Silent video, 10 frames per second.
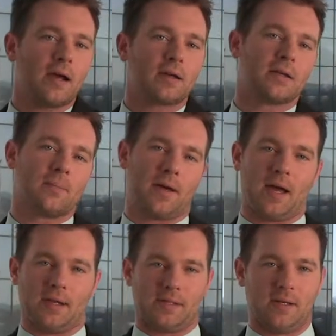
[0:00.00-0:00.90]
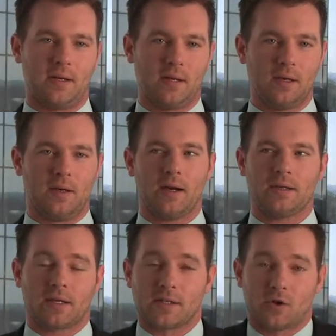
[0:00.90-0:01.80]
in the past.
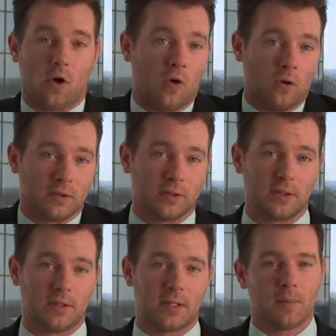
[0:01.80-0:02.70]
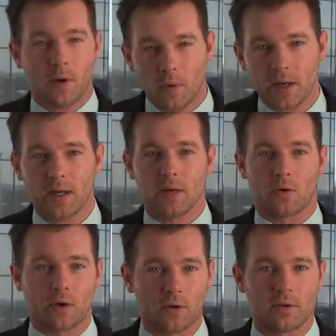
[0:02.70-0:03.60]
High-tech is cold. They might want to hear
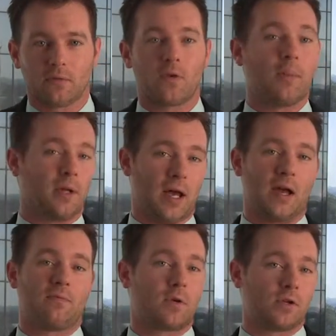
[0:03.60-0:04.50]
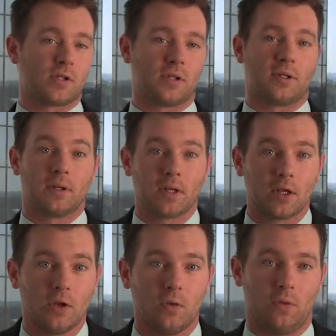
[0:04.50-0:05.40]
it from a live person,
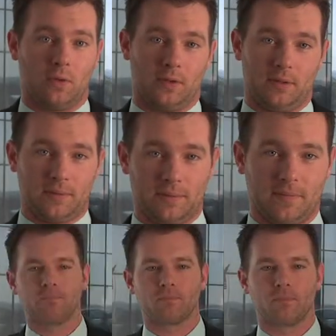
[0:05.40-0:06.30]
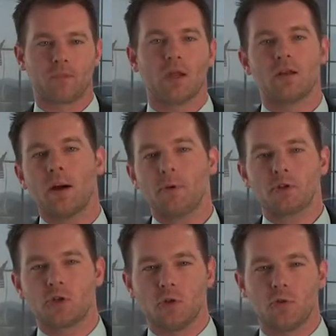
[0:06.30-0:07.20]
you. Number
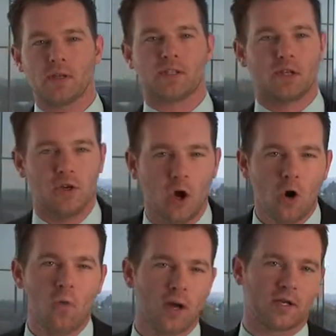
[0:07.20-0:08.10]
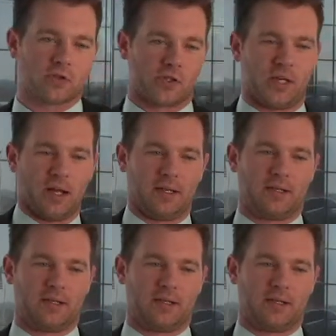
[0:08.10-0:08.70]
two is to know what you're selling.